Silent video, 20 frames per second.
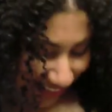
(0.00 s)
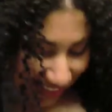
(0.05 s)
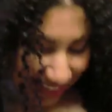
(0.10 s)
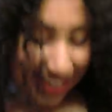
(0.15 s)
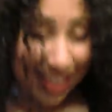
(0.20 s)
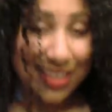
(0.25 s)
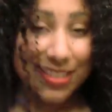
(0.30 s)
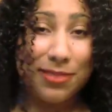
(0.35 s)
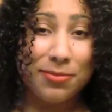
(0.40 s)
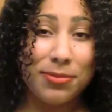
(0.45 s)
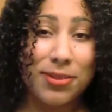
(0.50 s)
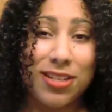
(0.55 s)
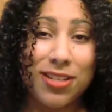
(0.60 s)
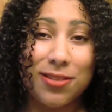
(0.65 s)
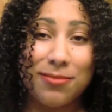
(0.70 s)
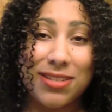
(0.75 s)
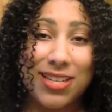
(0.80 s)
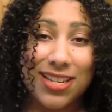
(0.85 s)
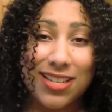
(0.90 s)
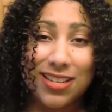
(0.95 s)
Y'all are the
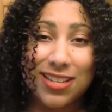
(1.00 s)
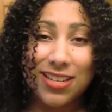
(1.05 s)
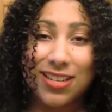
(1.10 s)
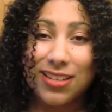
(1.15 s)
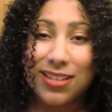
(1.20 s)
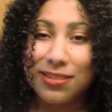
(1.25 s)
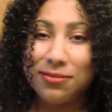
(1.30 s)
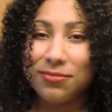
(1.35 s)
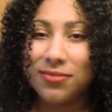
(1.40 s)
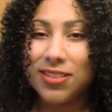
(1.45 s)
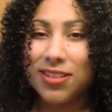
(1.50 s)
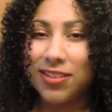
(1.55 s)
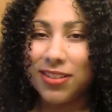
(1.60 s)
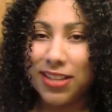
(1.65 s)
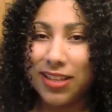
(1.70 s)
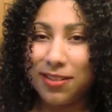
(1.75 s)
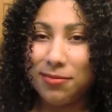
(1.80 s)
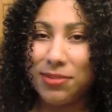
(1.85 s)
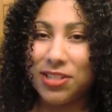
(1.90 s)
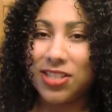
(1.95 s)
bomb.com.
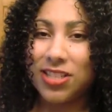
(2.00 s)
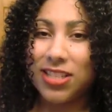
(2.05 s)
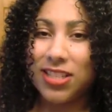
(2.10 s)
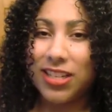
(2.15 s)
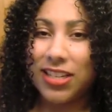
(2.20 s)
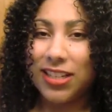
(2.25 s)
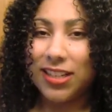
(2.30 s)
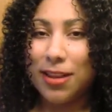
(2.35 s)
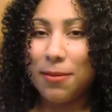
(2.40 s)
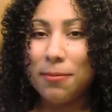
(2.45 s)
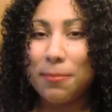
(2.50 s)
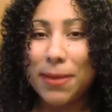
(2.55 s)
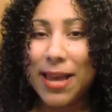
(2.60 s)
Okay, let me shut the hell up.